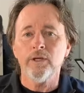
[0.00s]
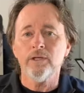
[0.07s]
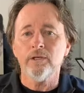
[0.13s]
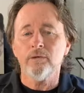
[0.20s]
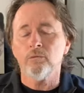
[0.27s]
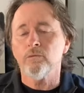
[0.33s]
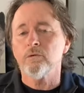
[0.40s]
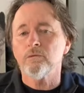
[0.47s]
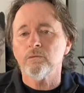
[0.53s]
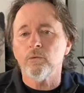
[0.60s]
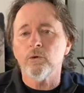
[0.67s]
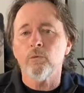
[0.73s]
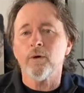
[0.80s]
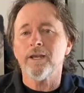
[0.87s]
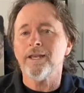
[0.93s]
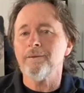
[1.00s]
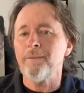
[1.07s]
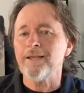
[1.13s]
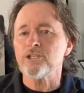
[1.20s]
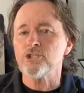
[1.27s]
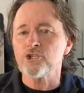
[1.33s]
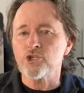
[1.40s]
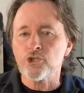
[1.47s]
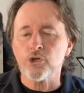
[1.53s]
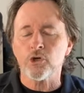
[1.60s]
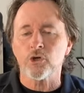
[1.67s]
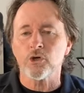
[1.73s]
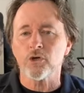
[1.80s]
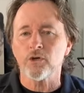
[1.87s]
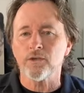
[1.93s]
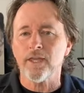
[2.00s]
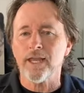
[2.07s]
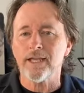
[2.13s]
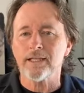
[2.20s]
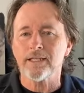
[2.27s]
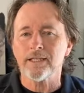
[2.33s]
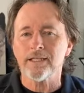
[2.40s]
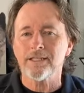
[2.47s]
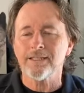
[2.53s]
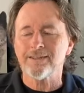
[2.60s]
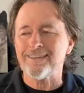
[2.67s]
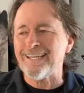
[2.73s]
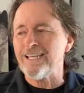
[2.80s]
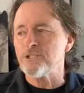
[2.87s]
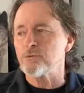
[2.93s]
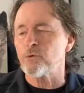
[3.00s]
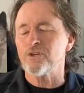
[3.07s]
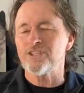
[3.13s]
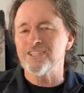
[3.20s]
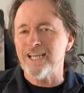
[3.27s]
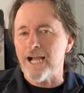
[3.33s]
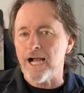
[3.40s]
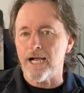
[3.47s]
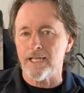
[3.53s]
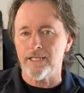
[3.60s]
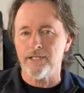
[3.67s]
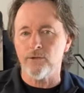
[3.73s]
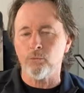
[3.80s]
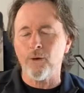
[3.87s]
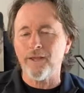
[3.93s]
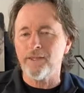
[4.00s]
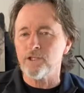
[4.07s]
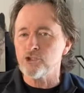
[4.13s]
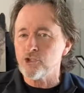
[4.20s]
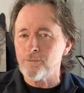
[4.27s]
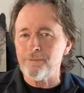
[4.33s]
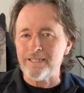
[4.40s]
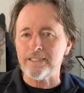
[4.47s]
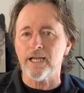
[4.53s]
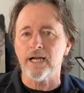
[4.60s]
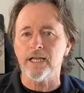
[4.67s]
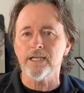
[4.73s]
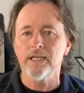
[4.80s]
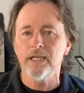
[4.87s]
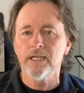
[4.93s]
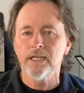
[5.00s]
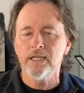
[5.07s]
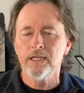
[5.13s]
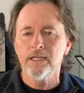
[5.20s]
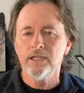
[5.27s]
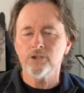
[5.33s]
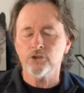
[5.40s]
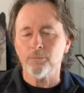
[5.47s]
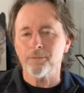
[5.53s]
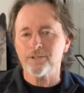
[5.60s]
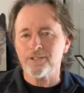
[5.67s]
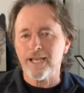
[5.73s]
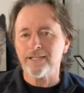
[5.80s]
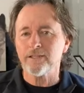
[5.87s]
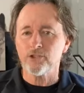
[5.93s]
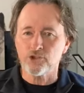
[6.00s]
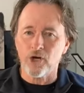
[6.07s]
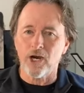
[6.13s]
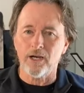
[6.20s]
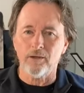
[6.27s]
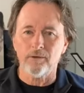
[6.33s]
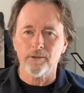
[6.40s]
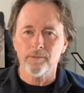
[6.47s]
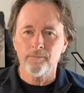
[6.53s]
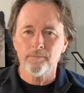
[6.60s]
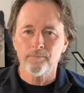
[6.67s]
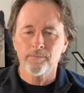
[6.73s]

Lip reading: We wanted to make sure that things were done the way they should be done to protect the child.